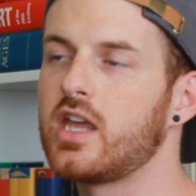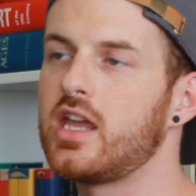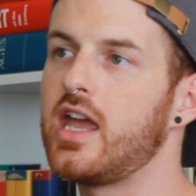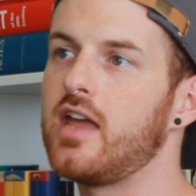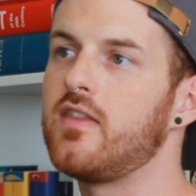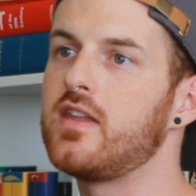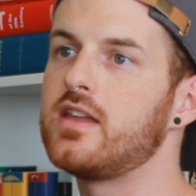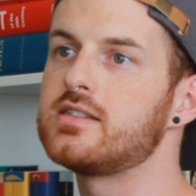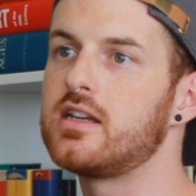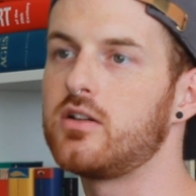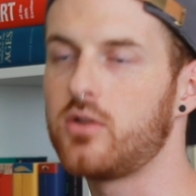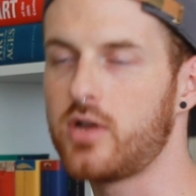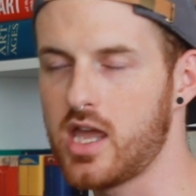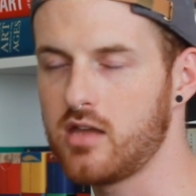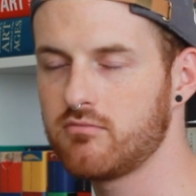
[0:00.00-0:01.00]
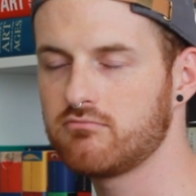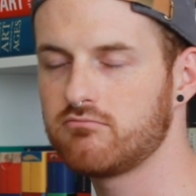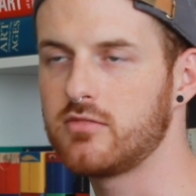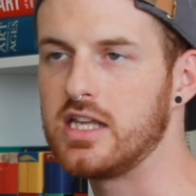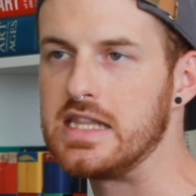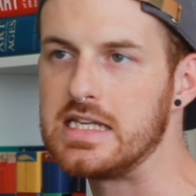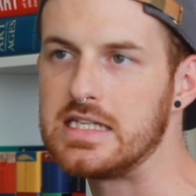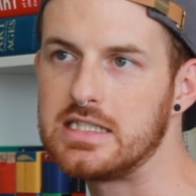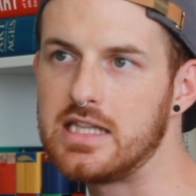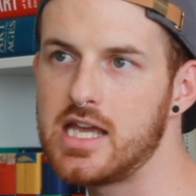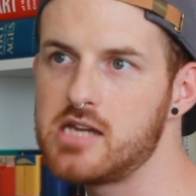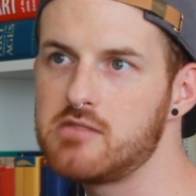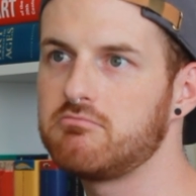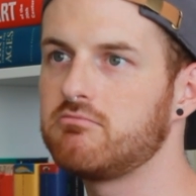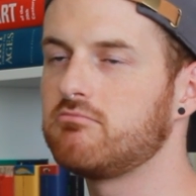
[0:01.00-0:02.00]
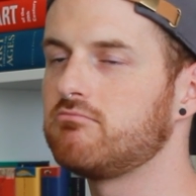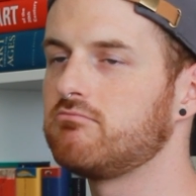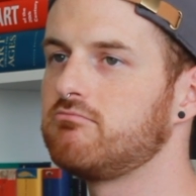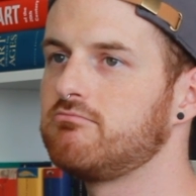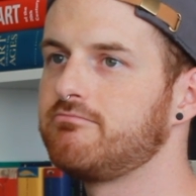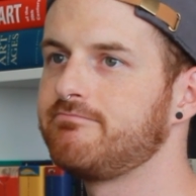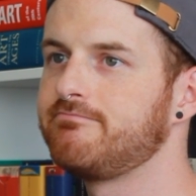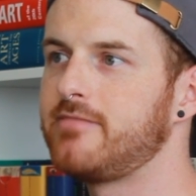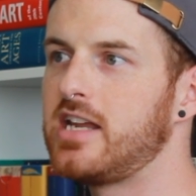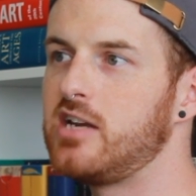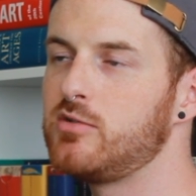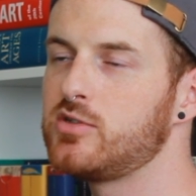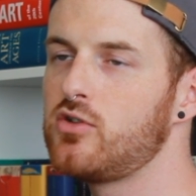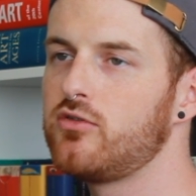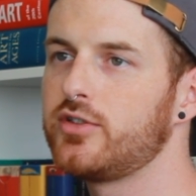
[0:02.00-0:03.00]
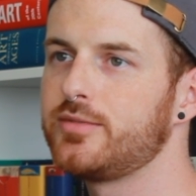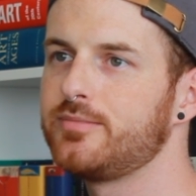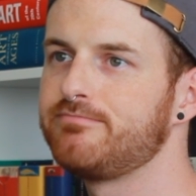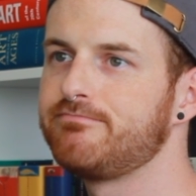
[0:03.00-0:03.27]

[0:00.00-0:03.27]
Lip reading: And they said okay, and they did that, and it was over.